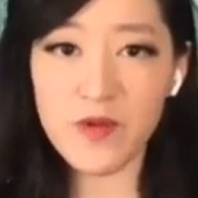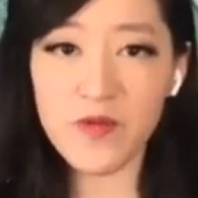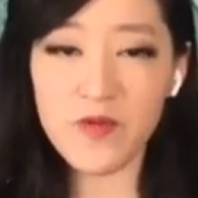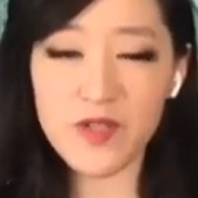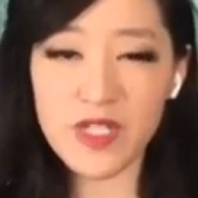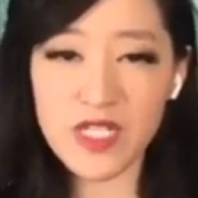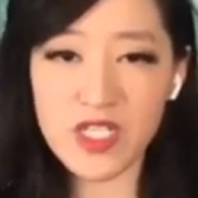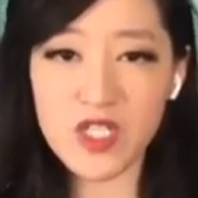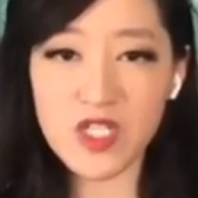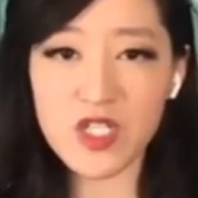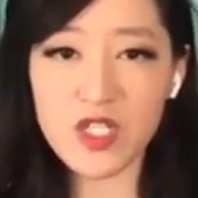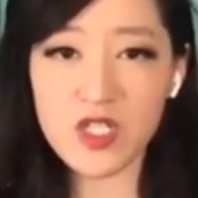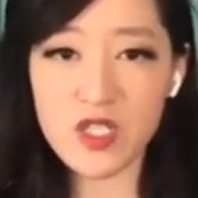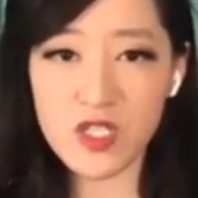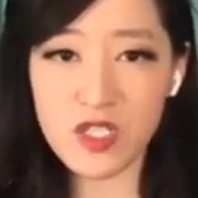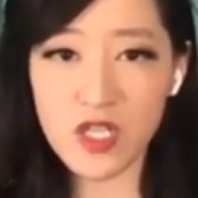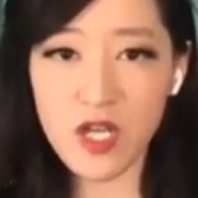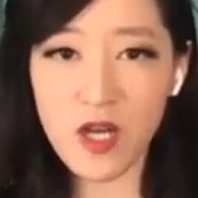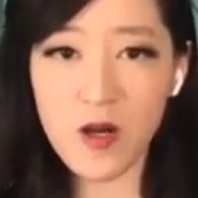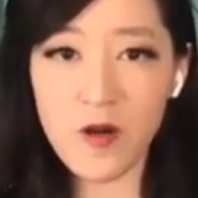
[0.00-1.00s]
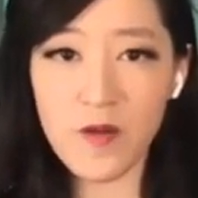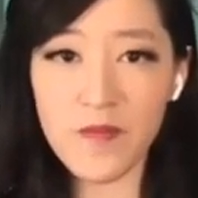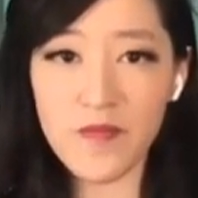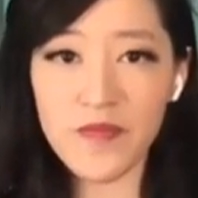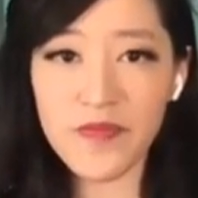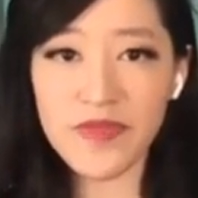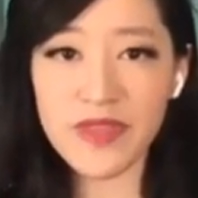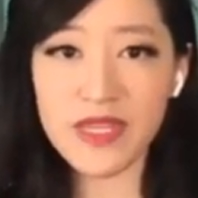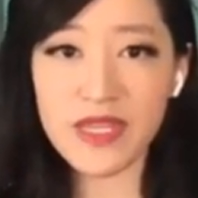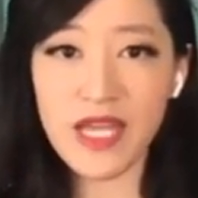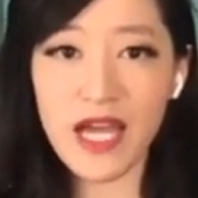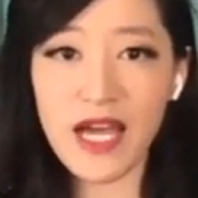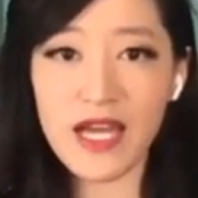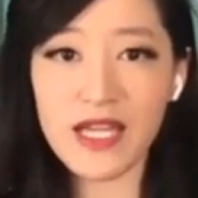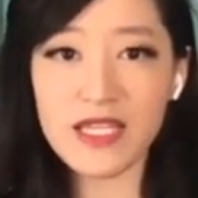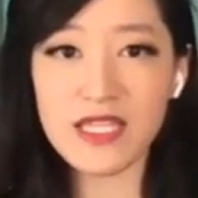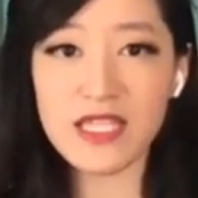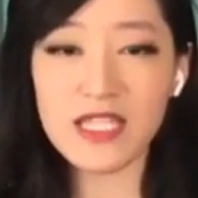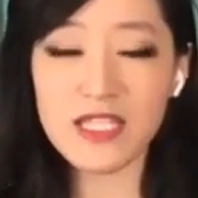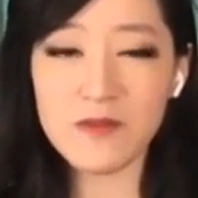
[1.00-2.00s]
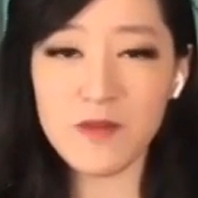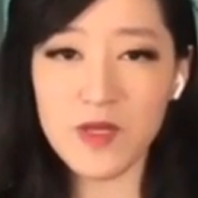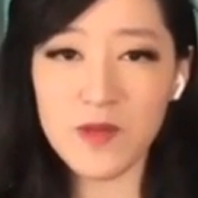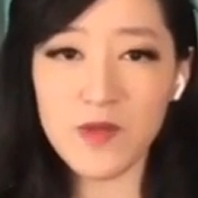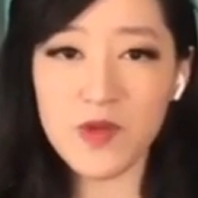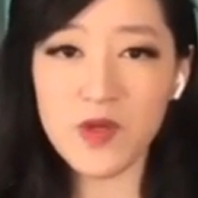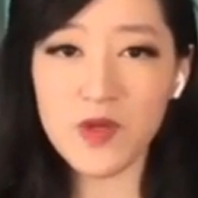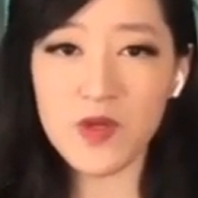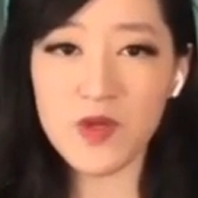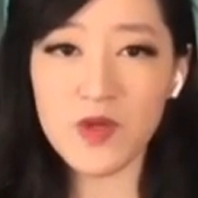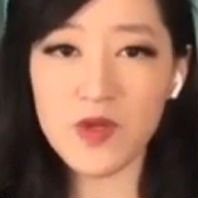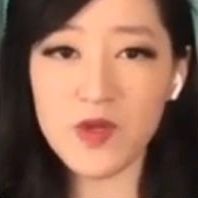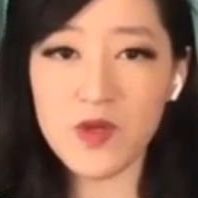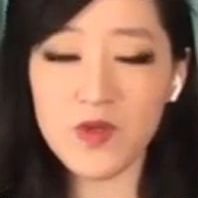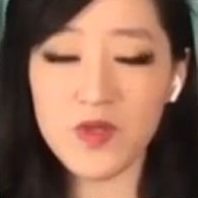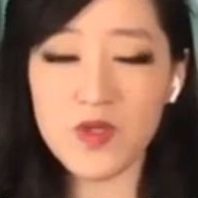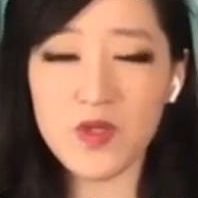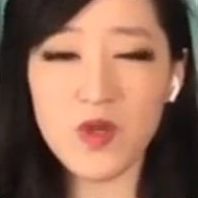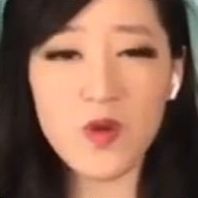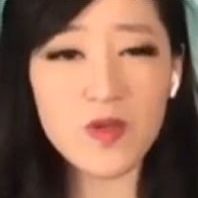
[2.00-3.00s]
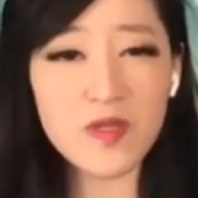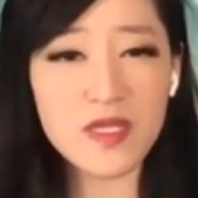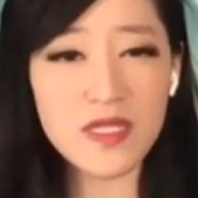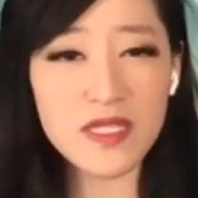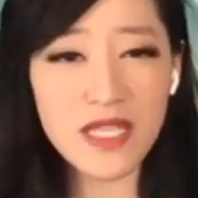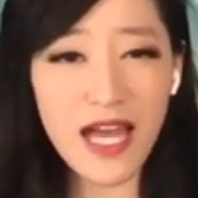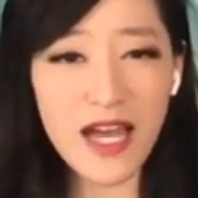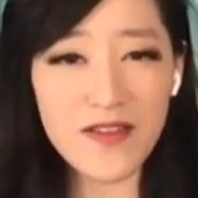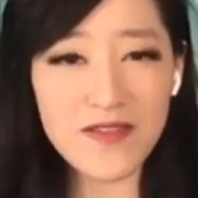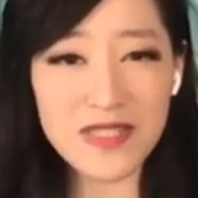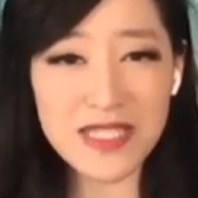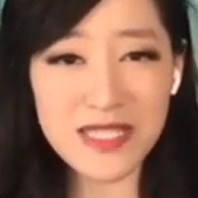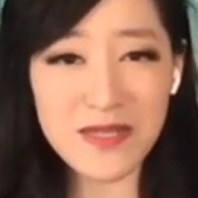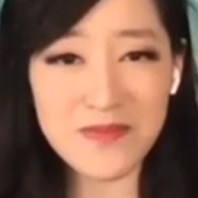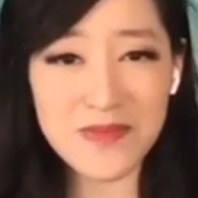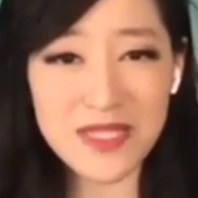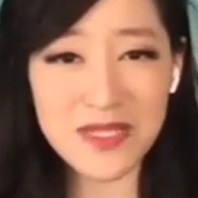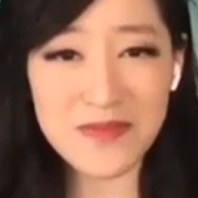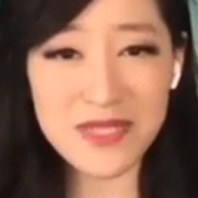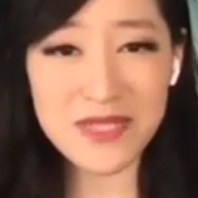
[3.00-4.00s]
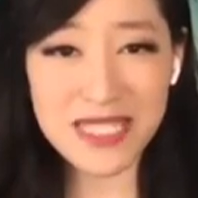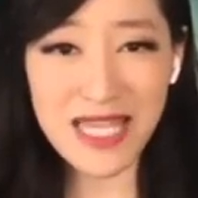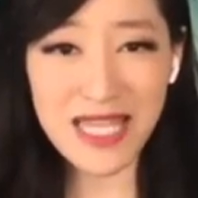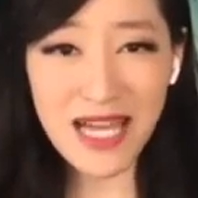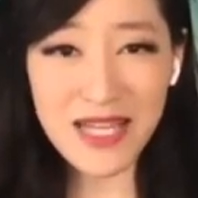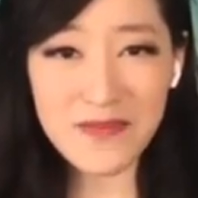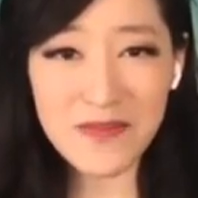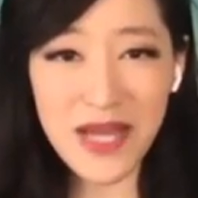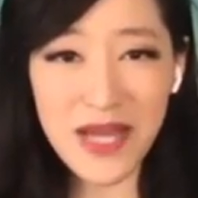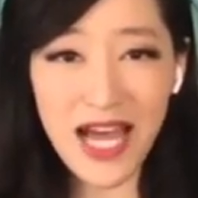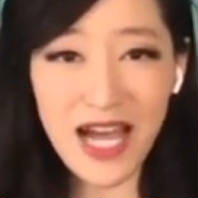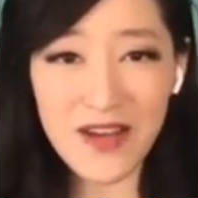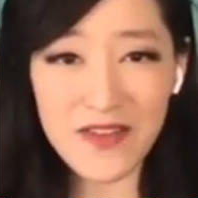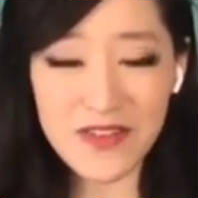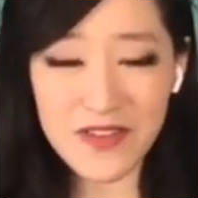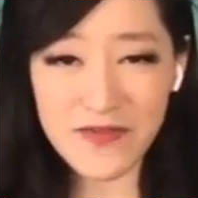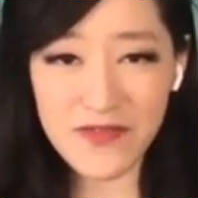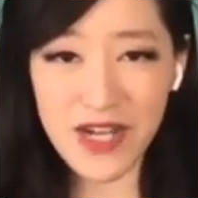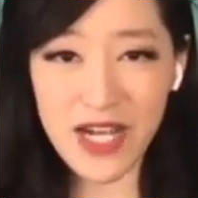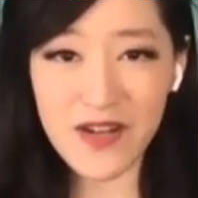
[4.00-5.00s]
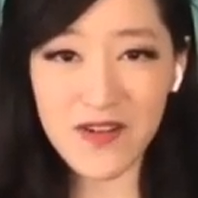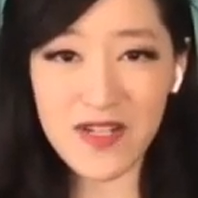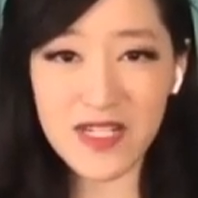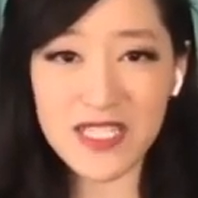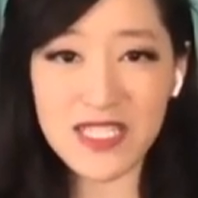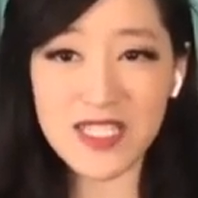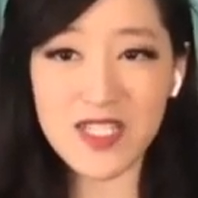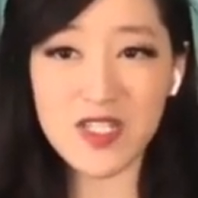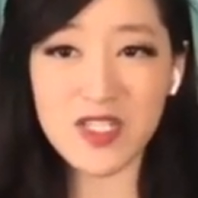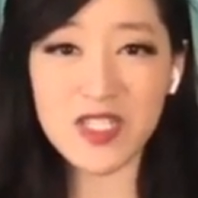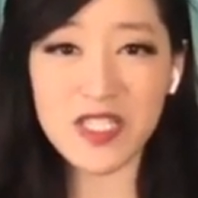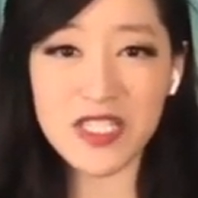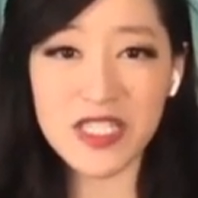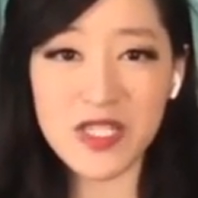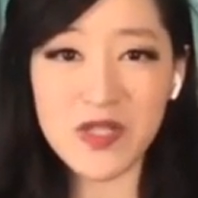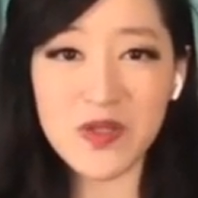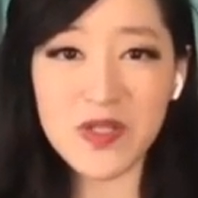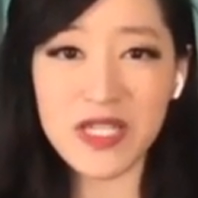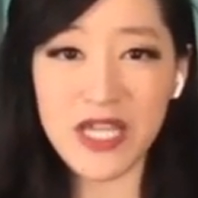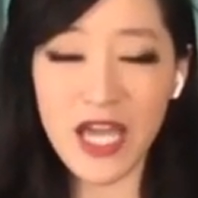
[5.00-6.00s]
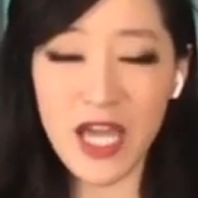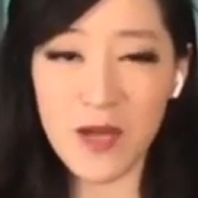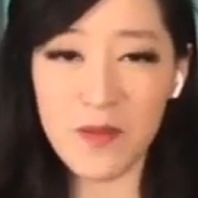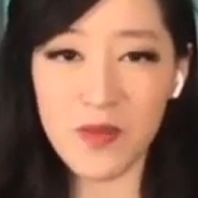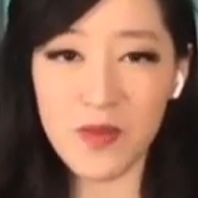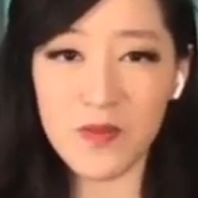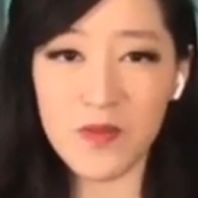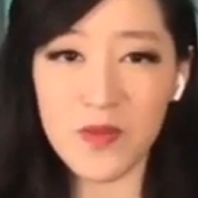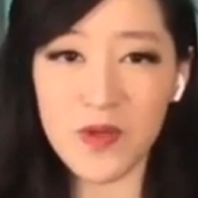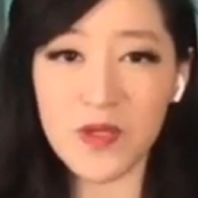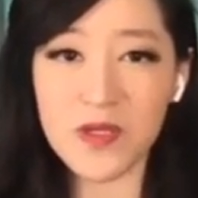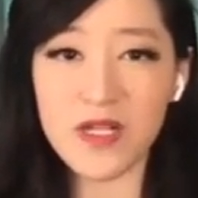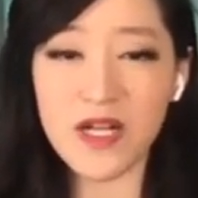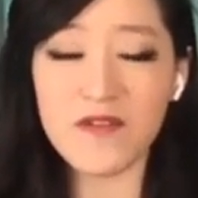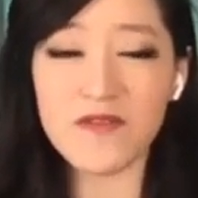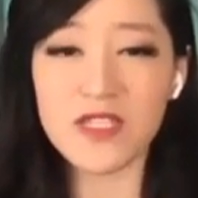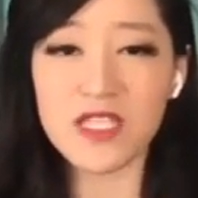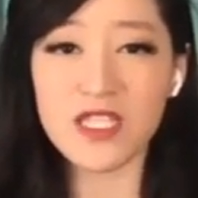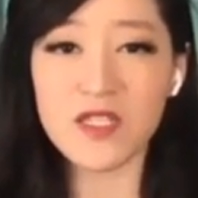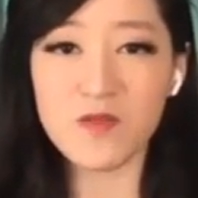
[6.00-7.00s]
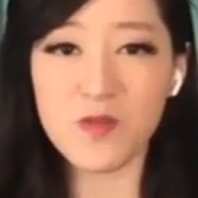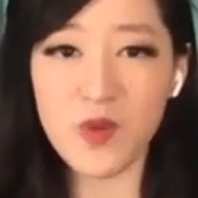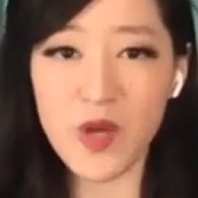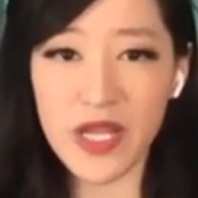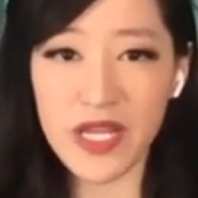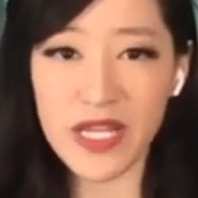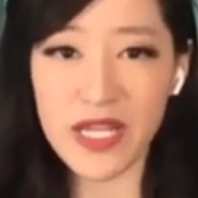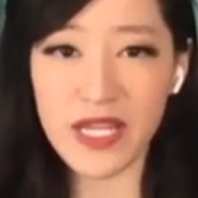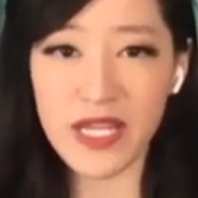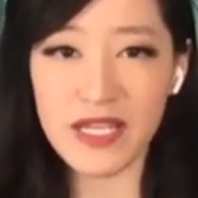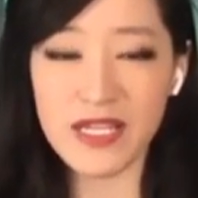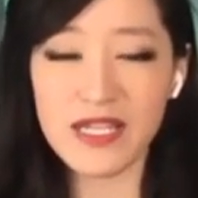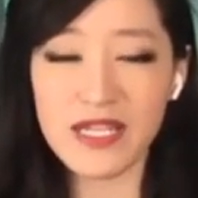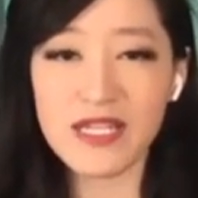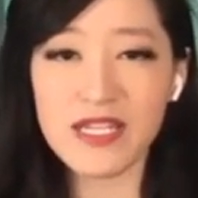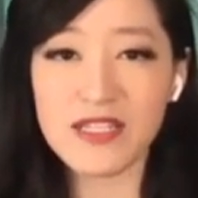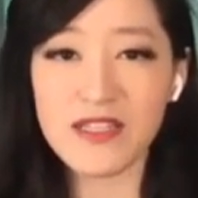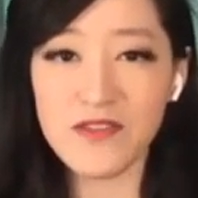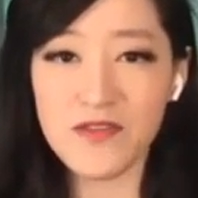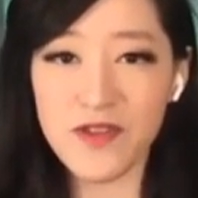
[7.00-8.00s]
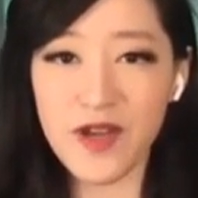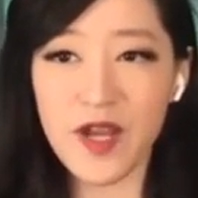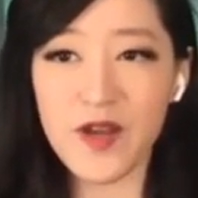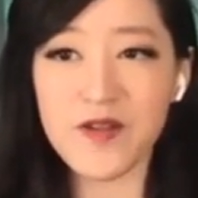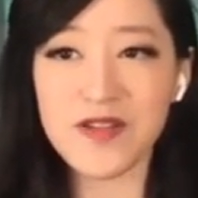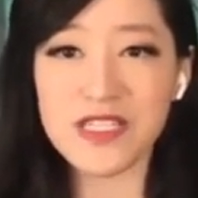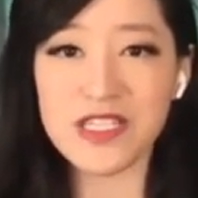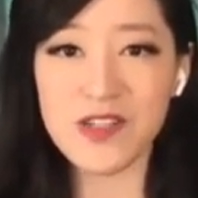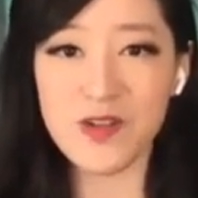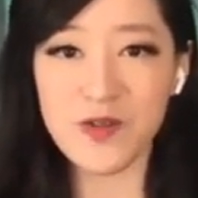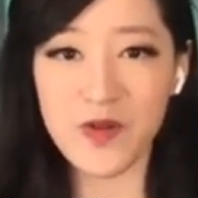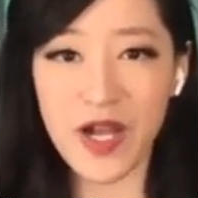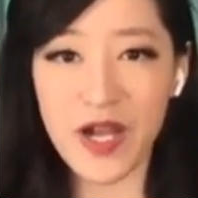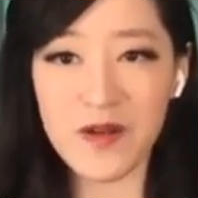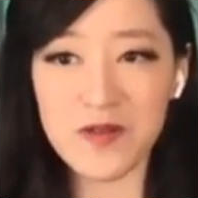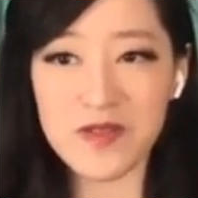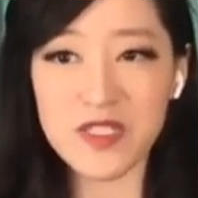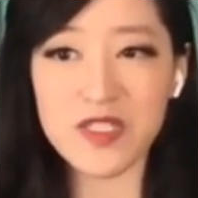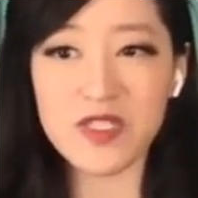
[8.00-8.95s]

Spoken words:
researchers know that these people who don't have symptoms yet but have the virus, they're still capable of spreading the virus around.